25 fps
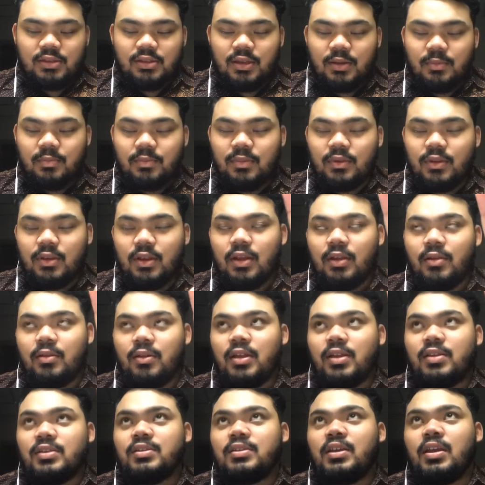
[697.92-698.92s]

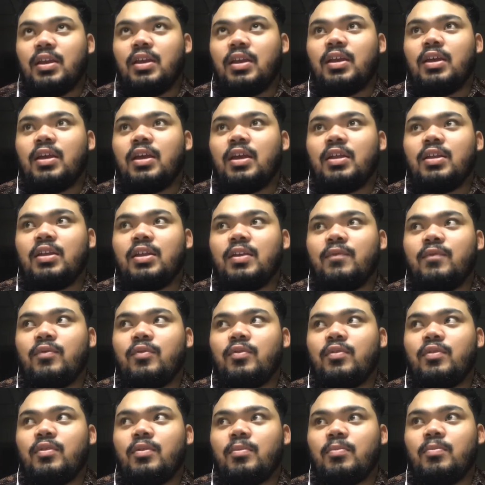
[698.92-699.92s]
let's say I give you
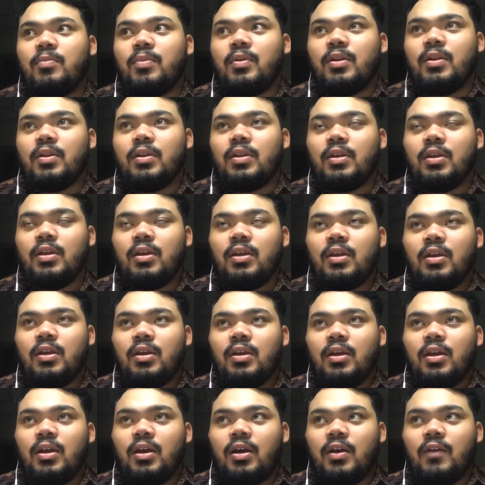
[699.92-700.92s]
example
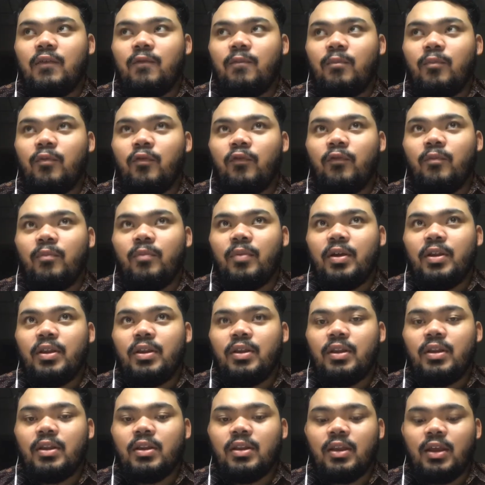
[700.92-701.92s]
of movement
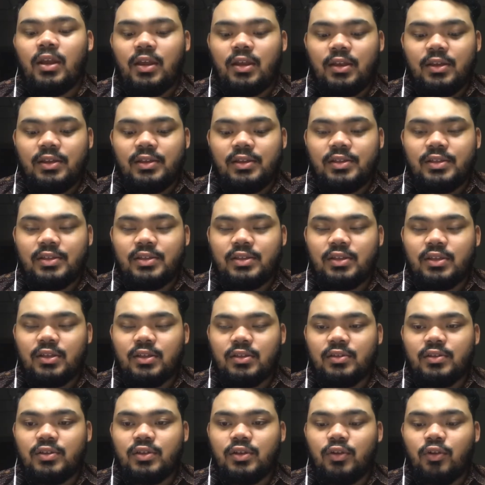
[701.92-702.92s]
that is
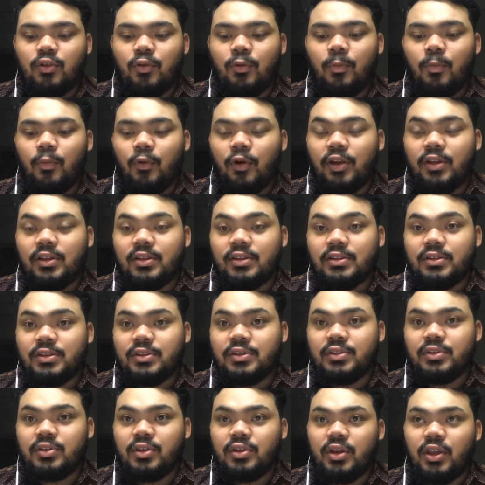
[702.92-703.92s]

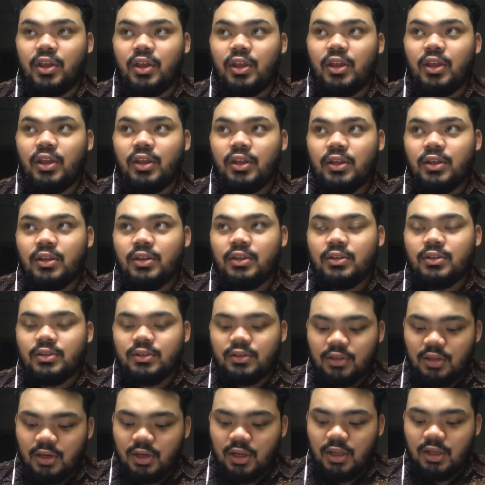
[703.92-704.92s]

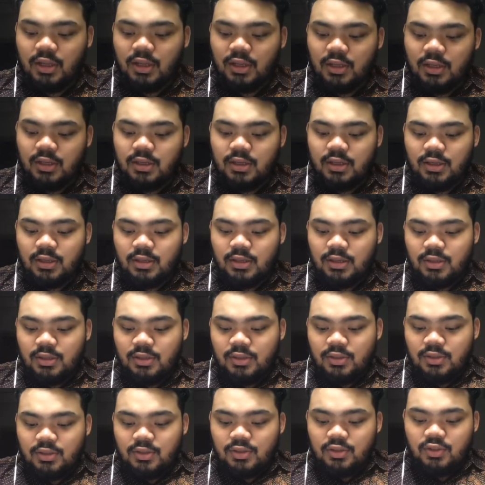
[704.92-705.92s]
0.33,
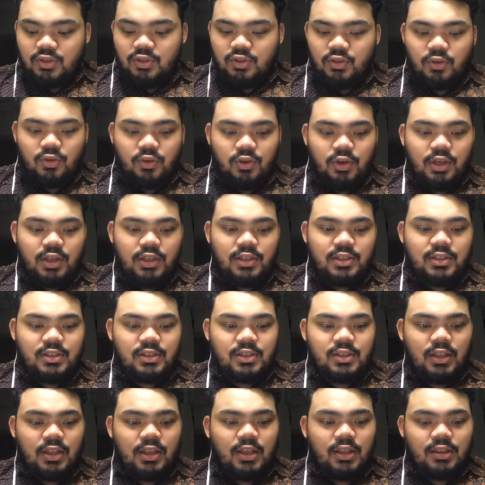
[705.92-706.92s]
so
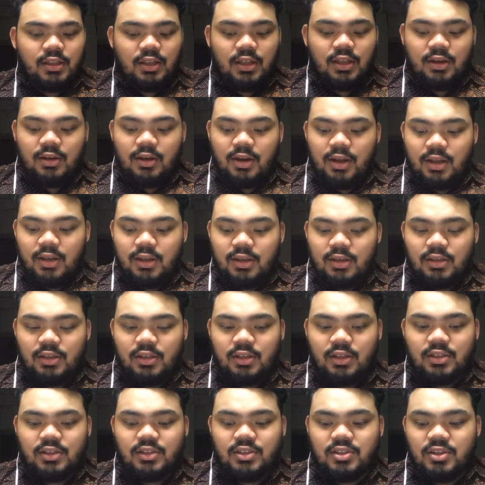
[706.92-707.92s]
it's little, right?
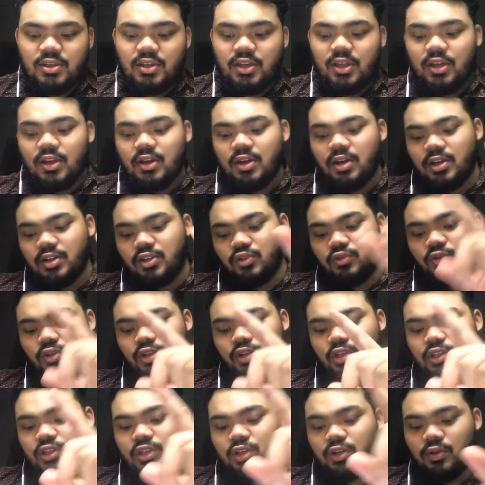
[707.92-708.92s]
It's nearer to
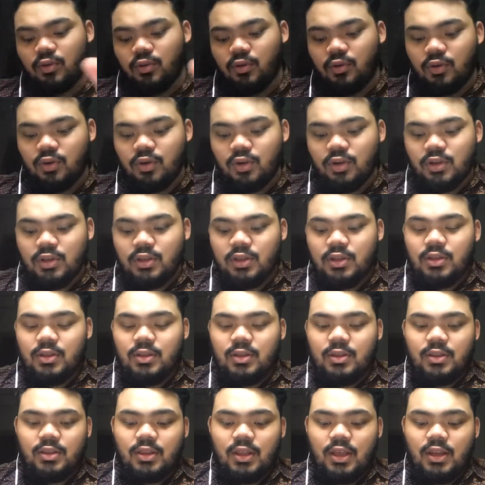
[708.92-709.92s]
the 0,
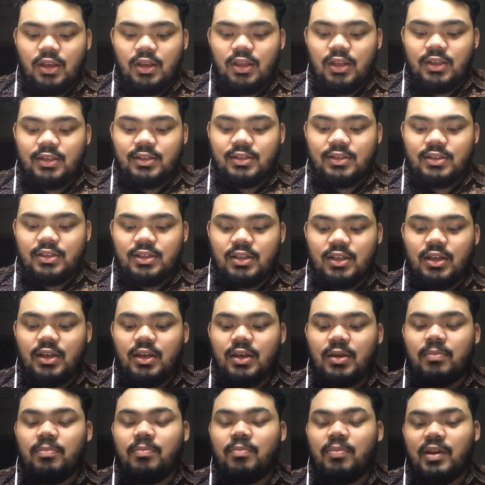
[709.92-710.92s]
then it's
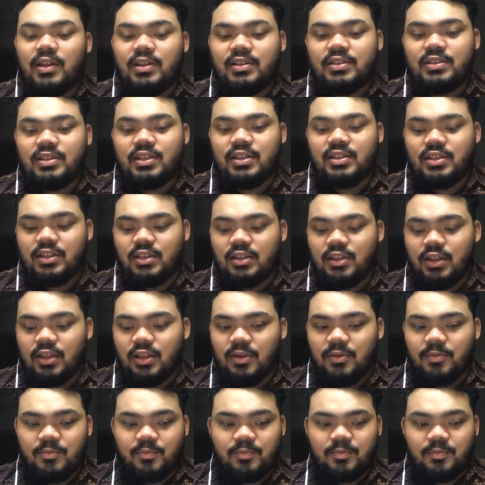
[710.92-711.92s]
the plasticity.